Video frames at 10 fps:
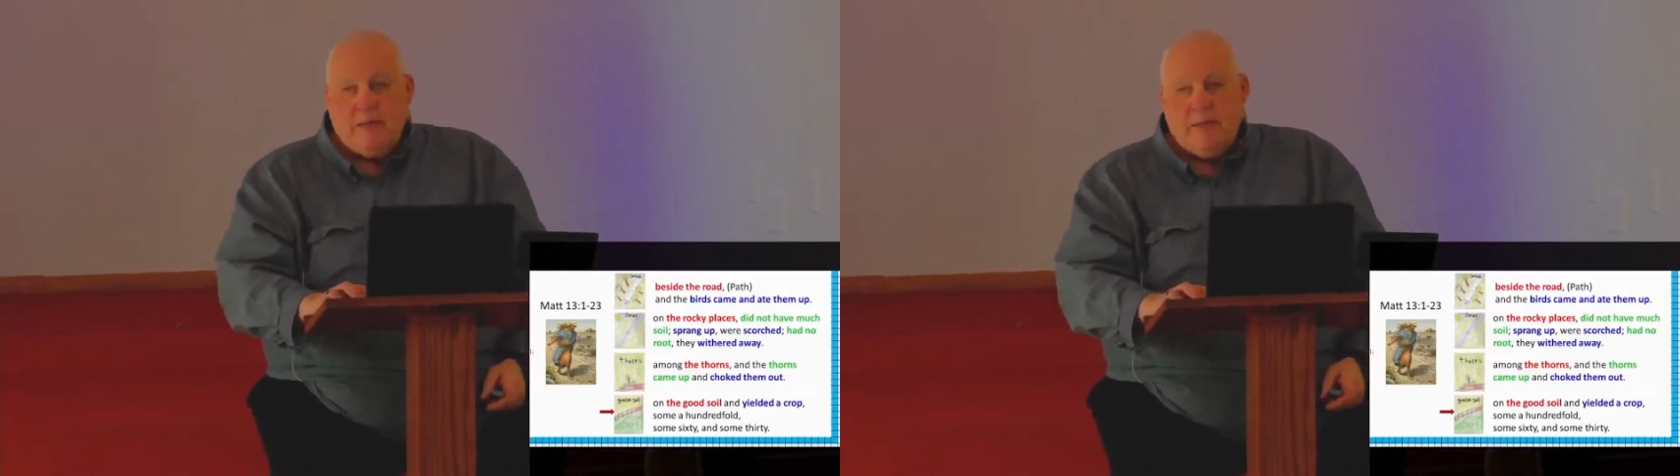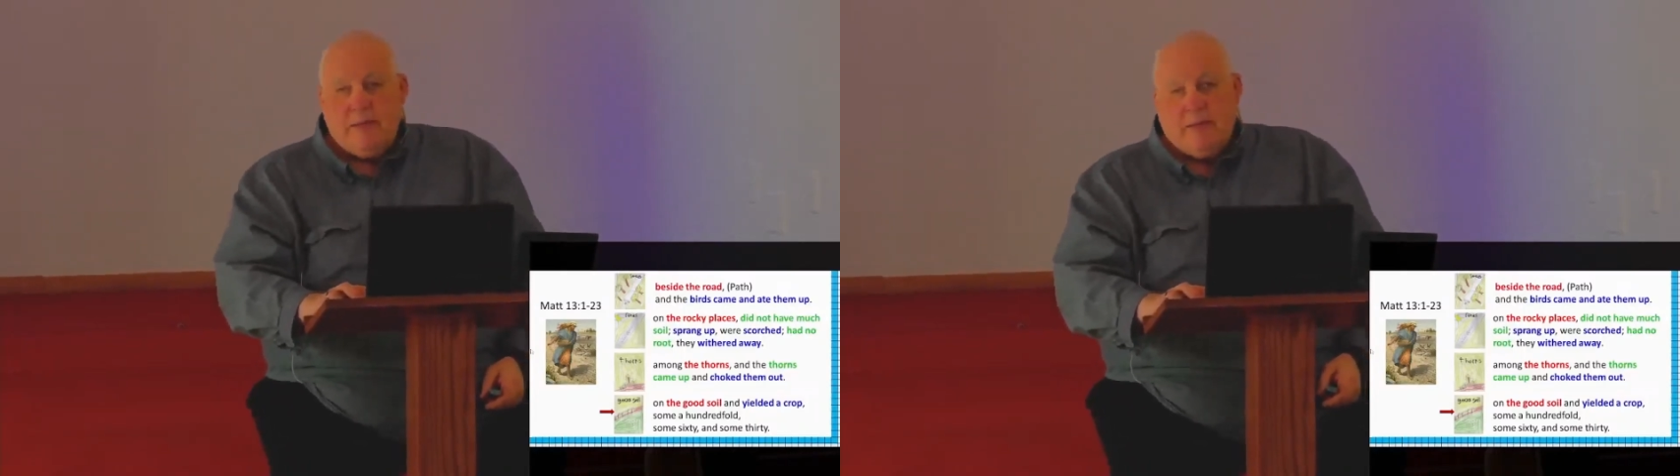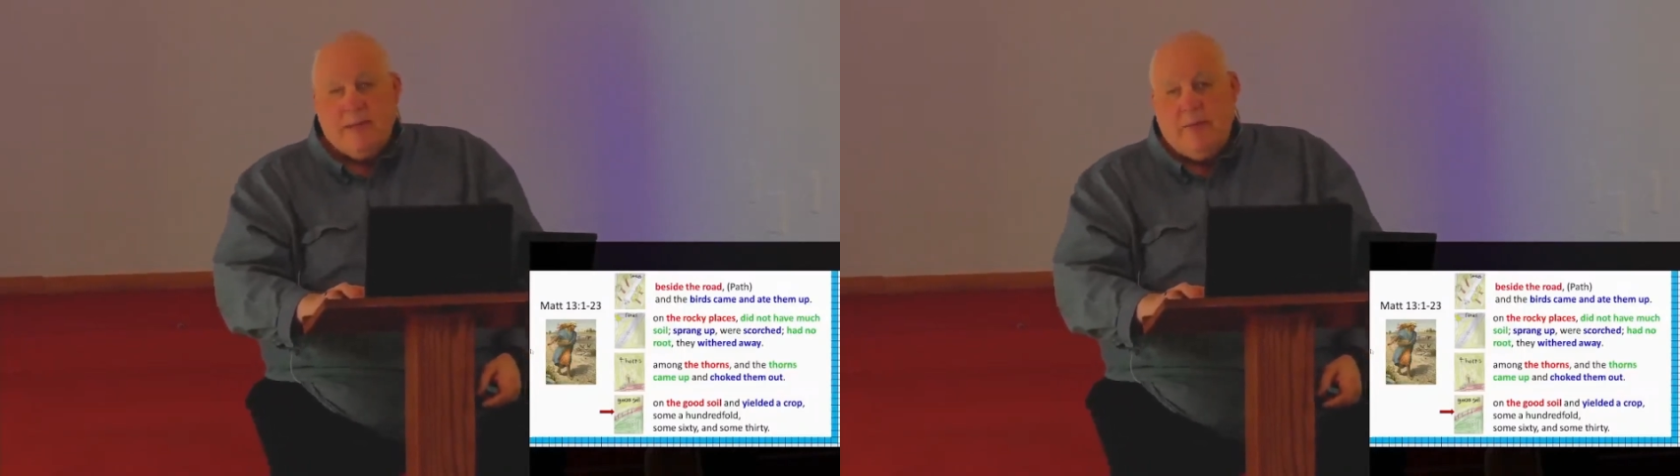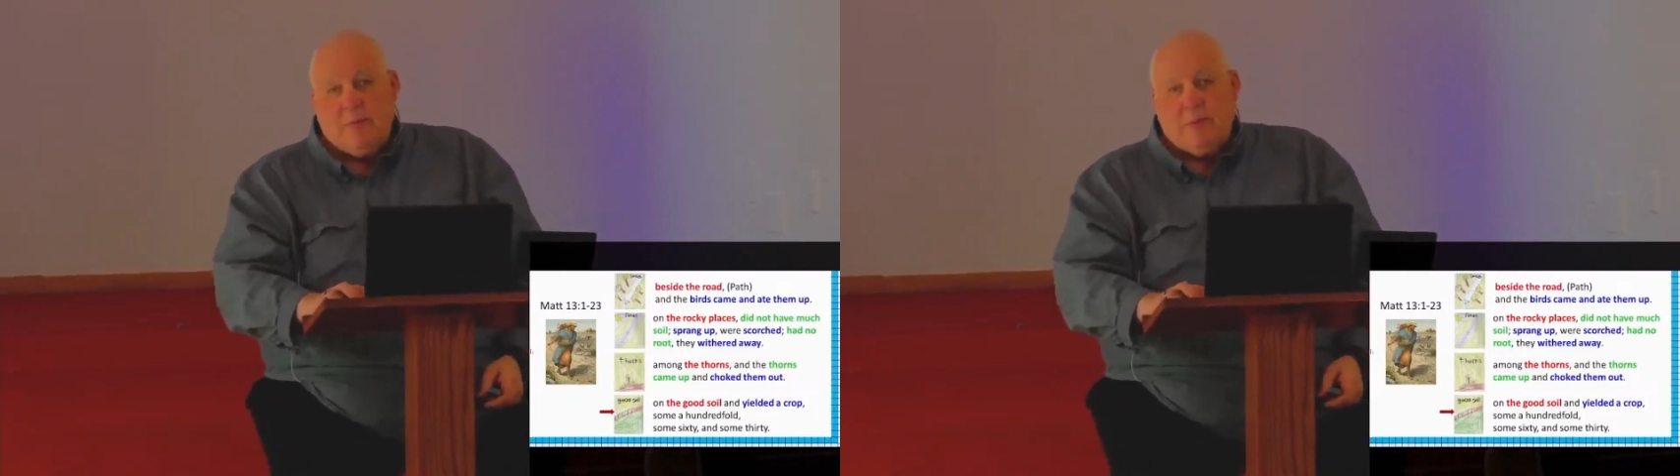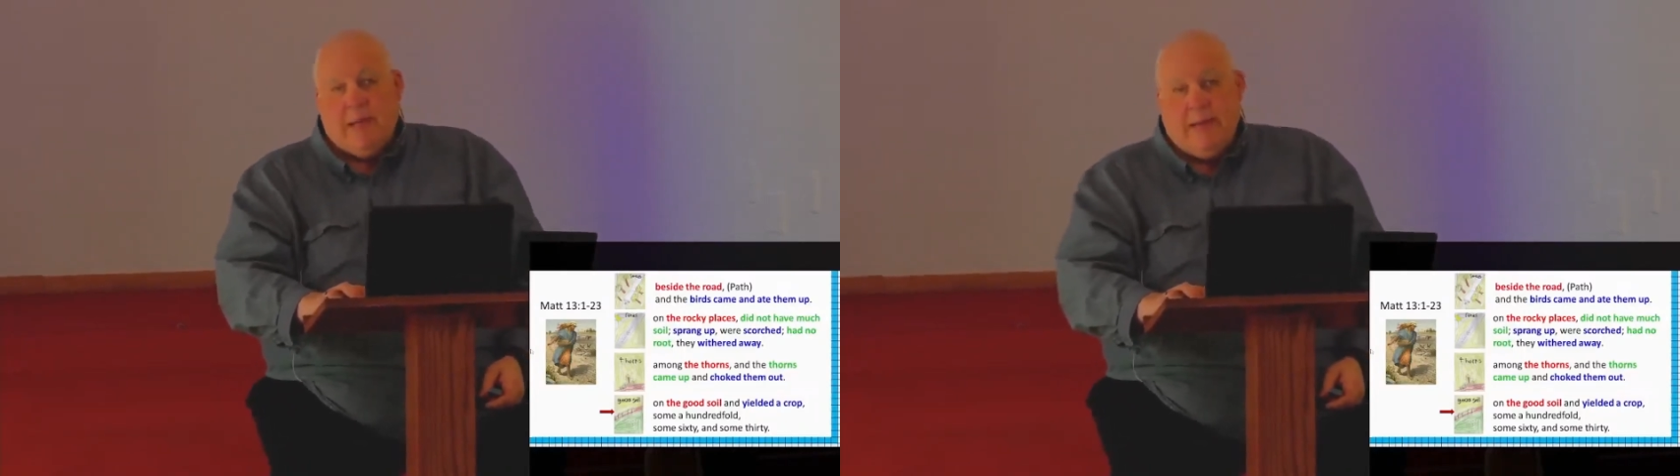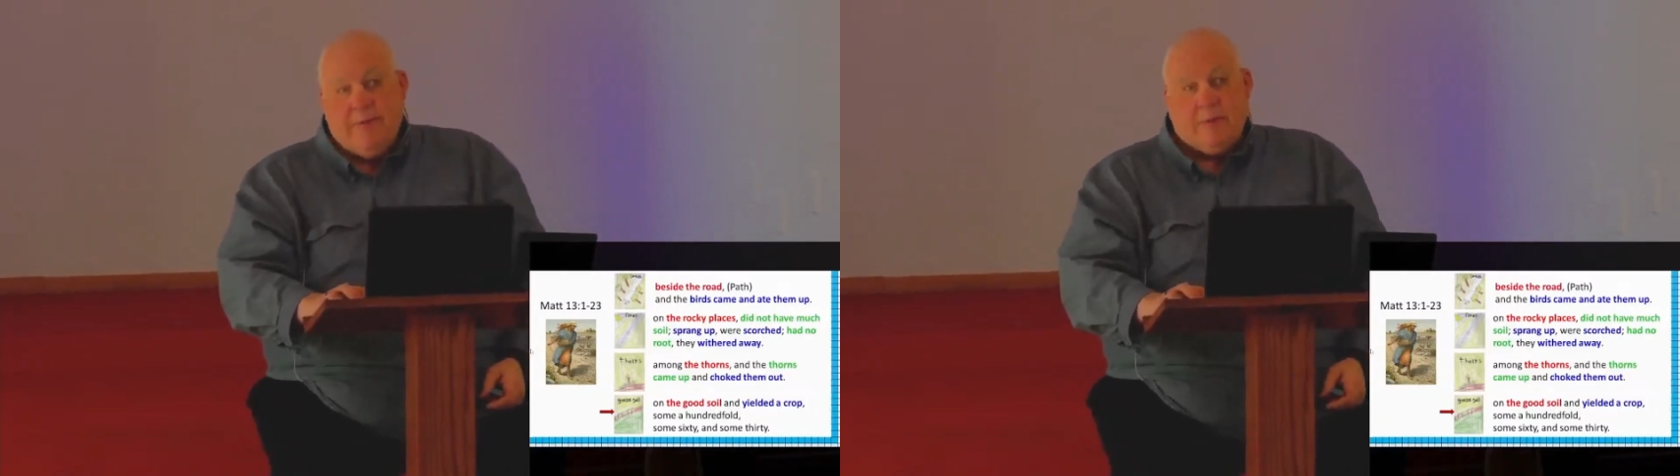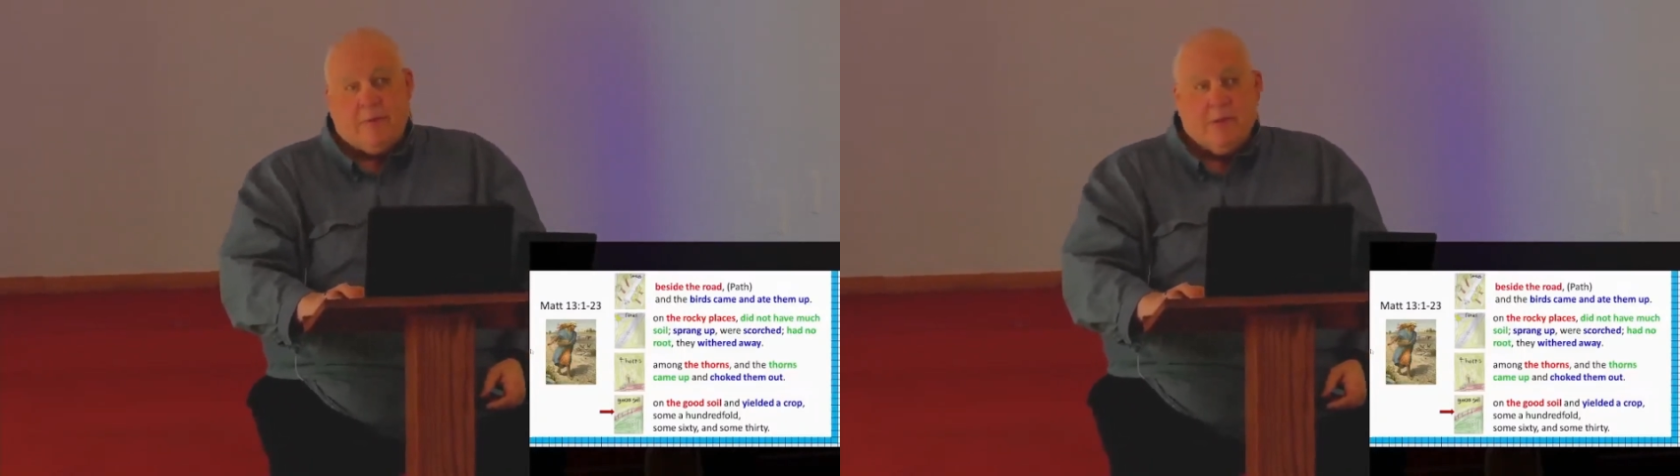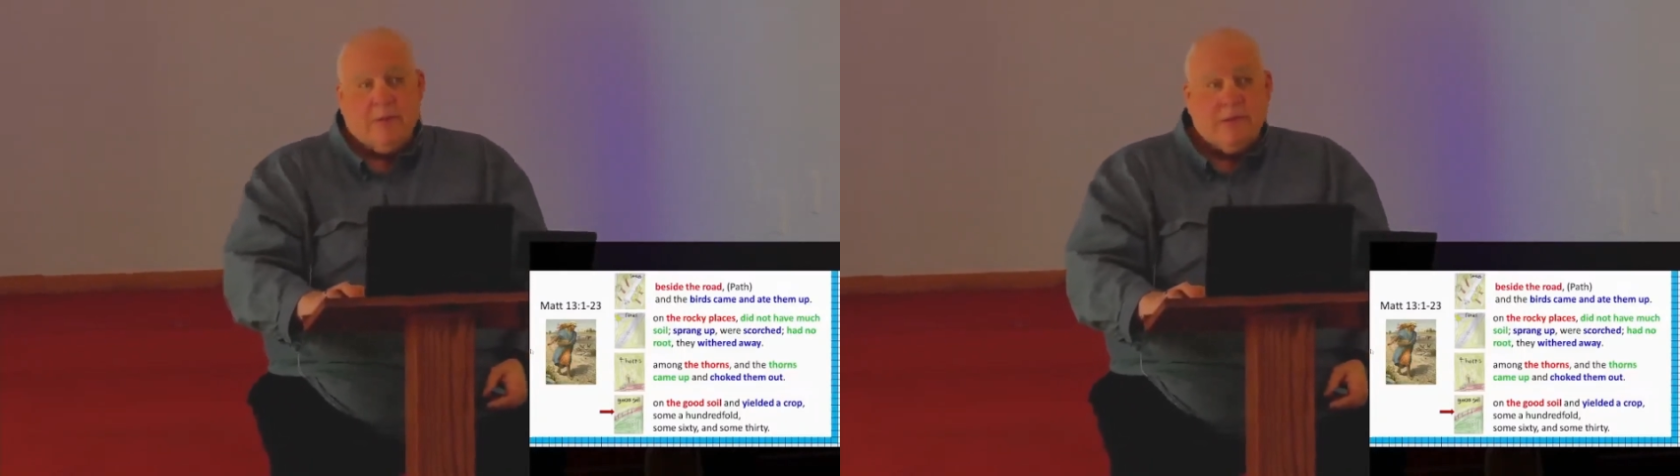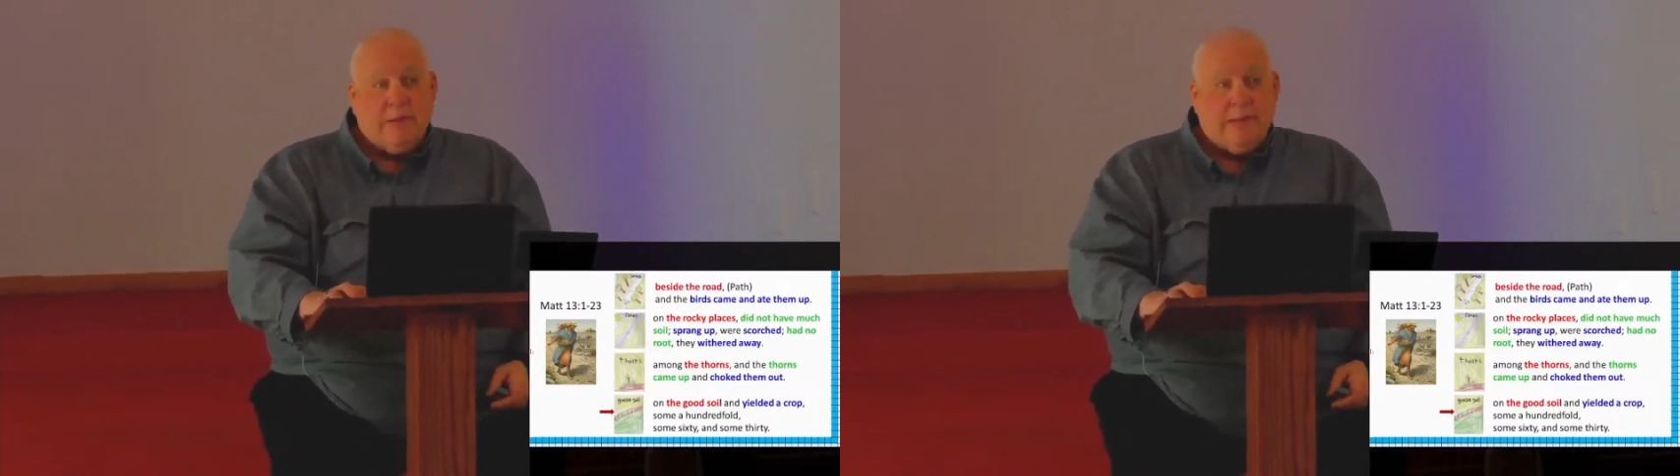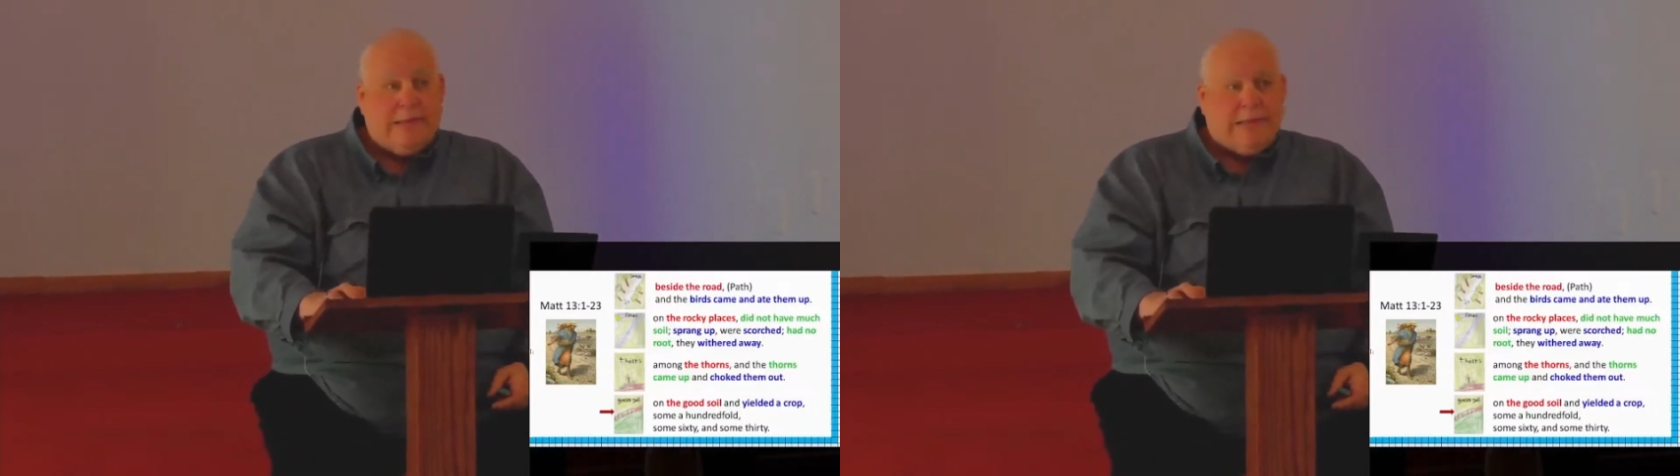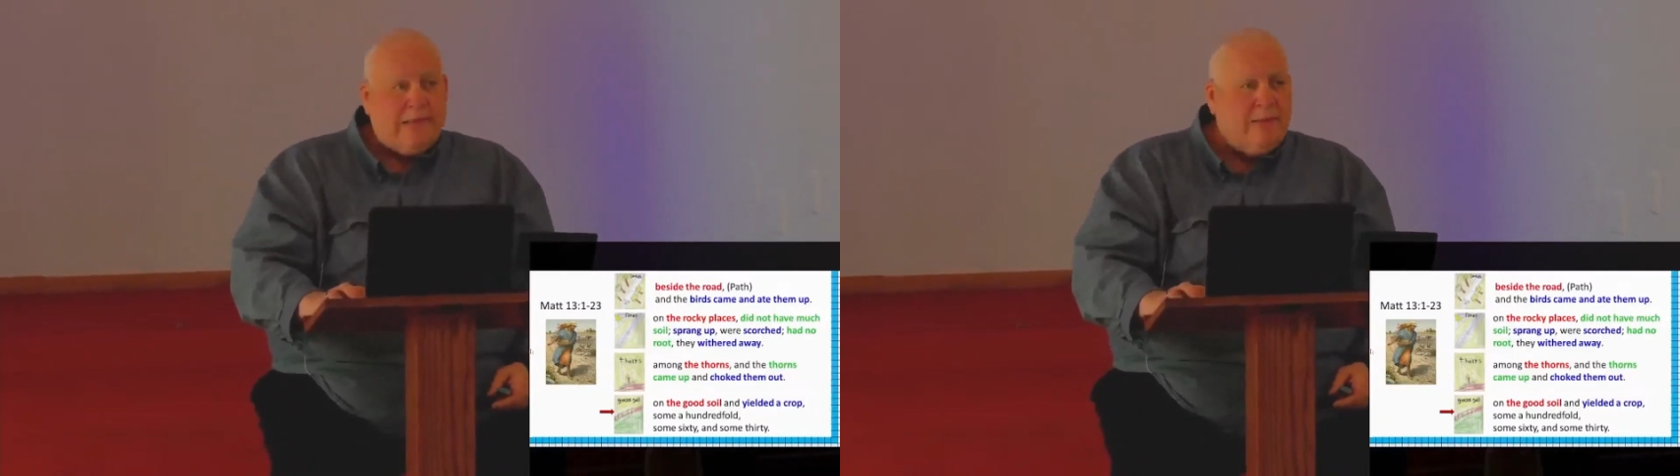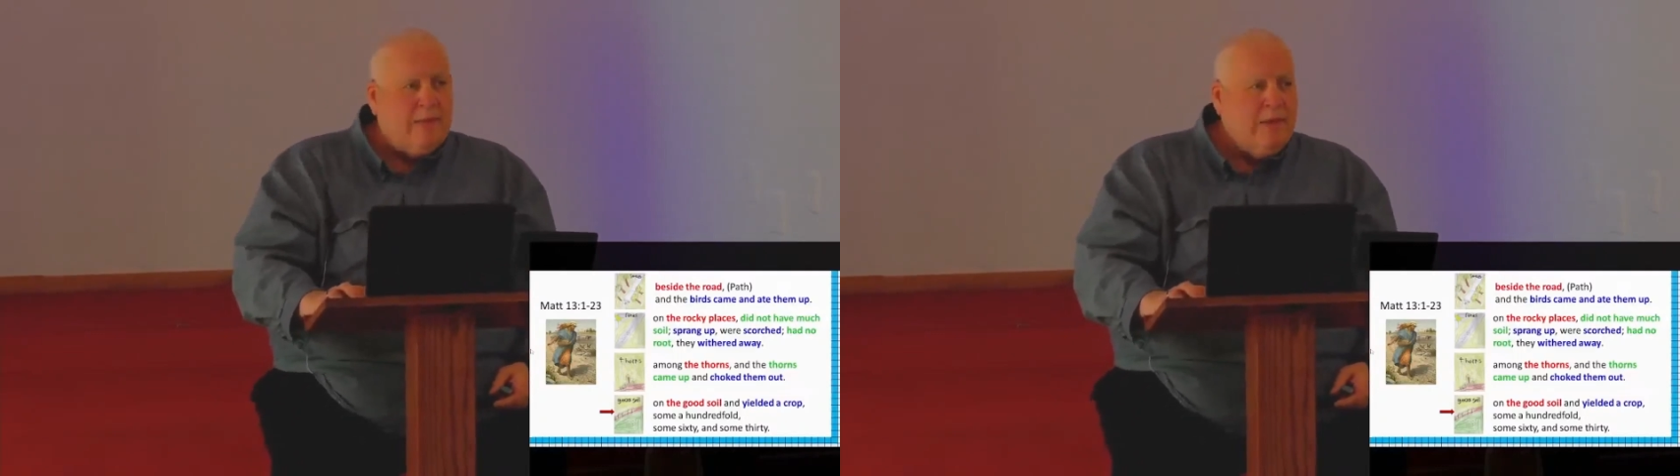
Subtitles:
disciples afterwards, and they said,